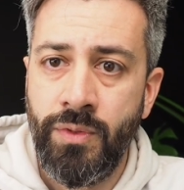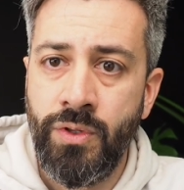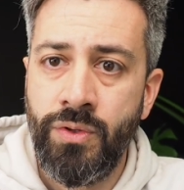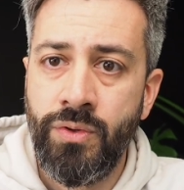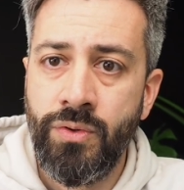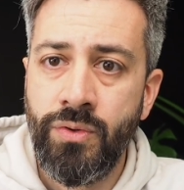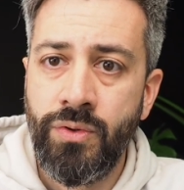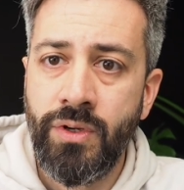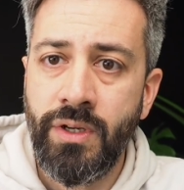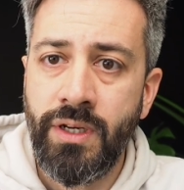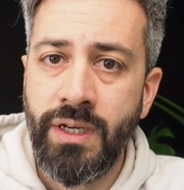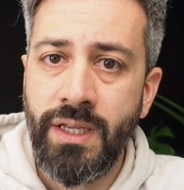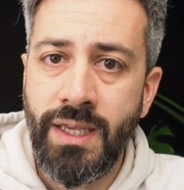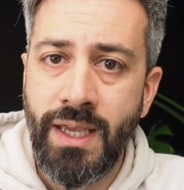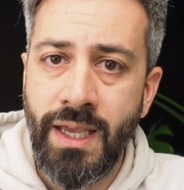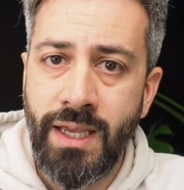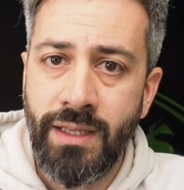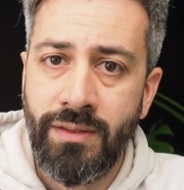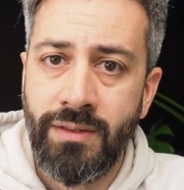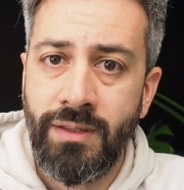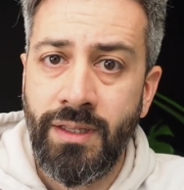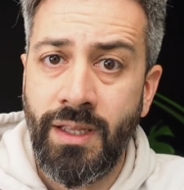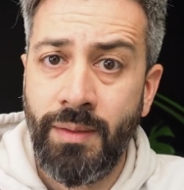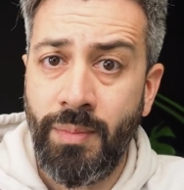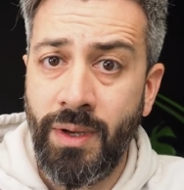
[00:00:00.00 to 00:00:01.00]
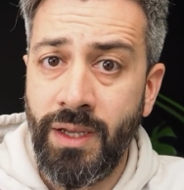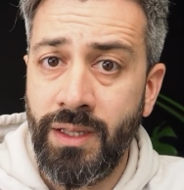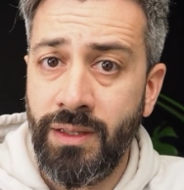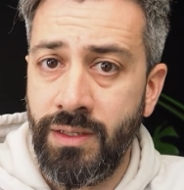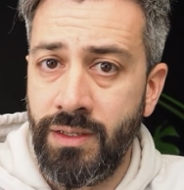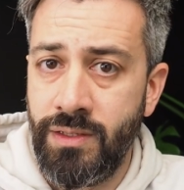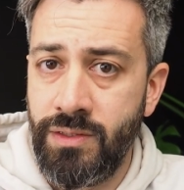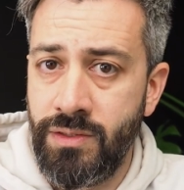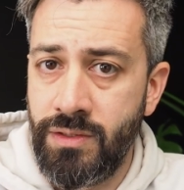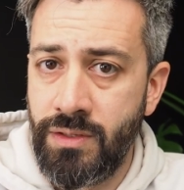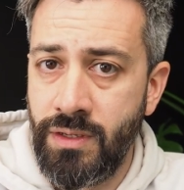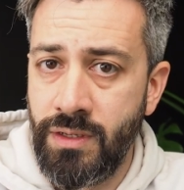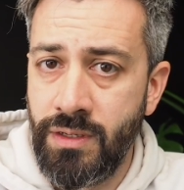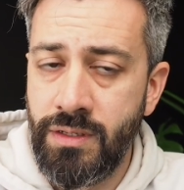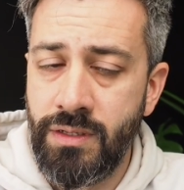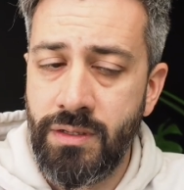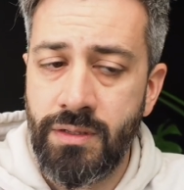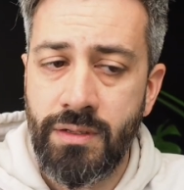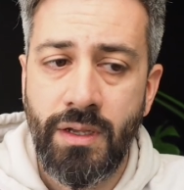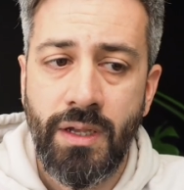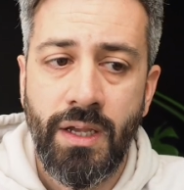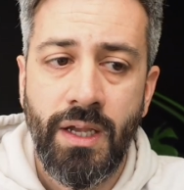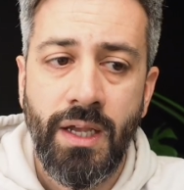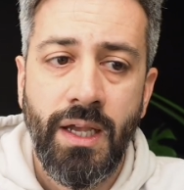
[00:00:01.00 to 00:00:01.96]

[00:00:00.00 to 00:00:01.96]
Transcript: you create dependencies